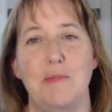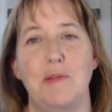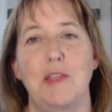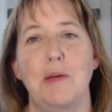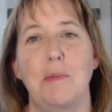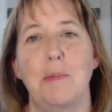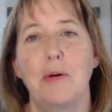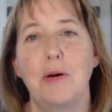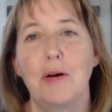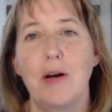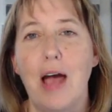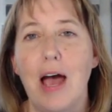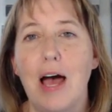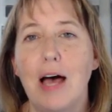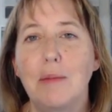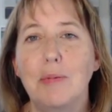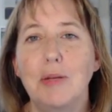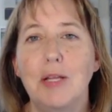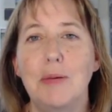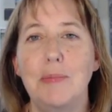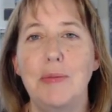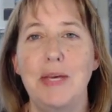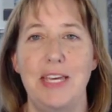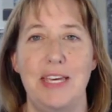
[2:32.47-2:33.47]
But the
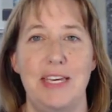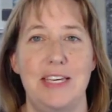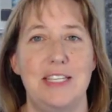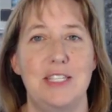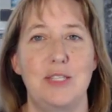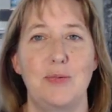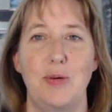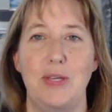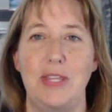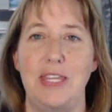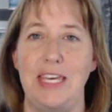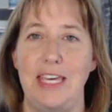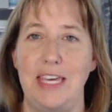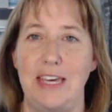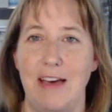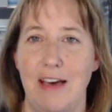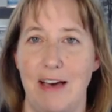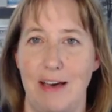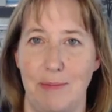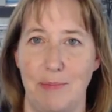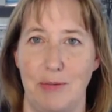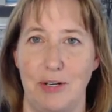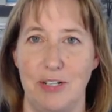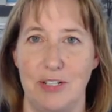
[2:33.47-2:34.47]
problem is with
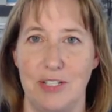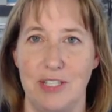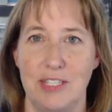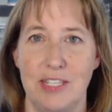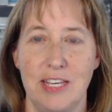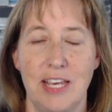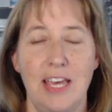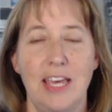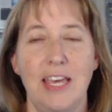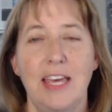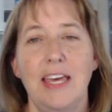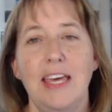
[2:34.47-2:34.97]
e-commerce.